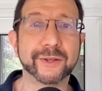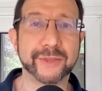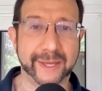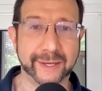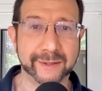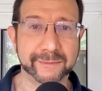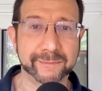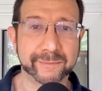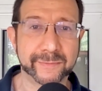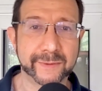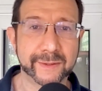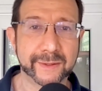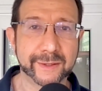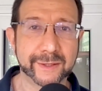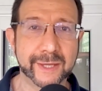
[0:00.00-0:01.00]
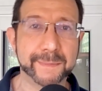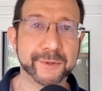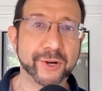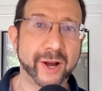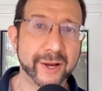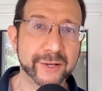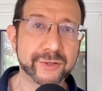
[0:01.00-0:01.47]
then, keep
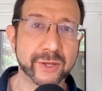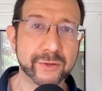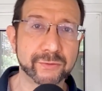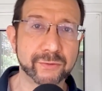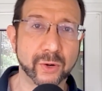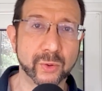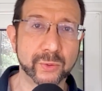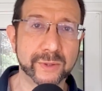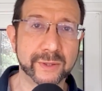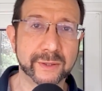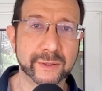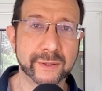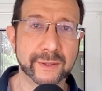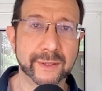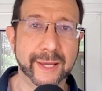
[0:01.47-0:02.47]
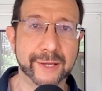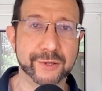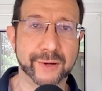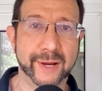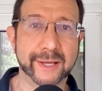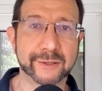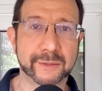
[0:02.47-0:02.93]
your eyes on the road and
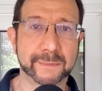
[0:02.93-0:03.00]
your hands